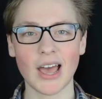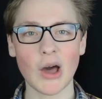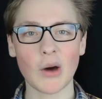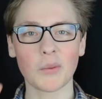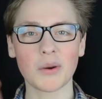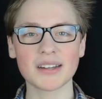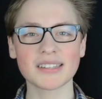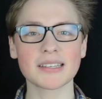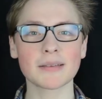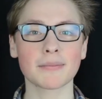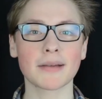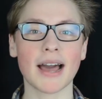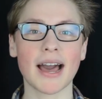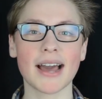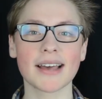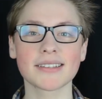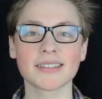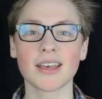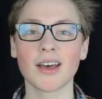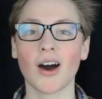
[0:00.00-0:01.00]
What's up,
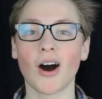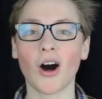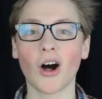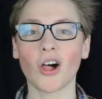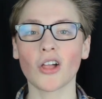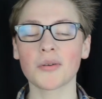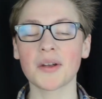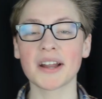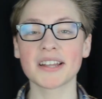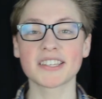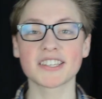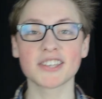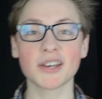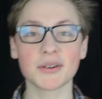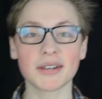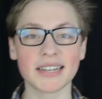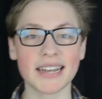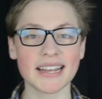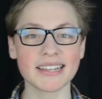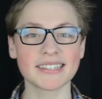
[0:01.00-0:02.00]
guys? Alright,
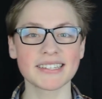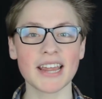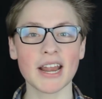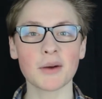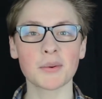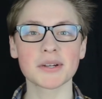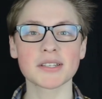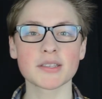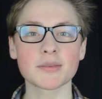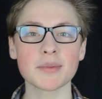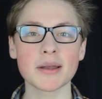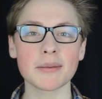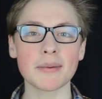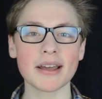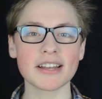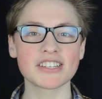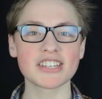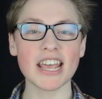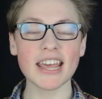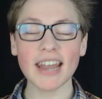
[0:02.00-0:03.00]
so today's dare was submitted
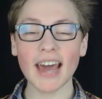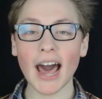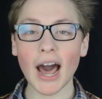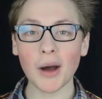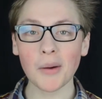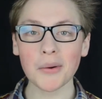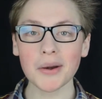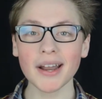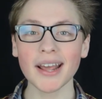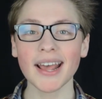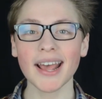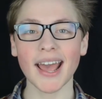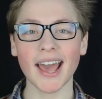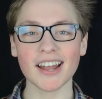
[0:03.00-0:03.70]
by Jada Howard,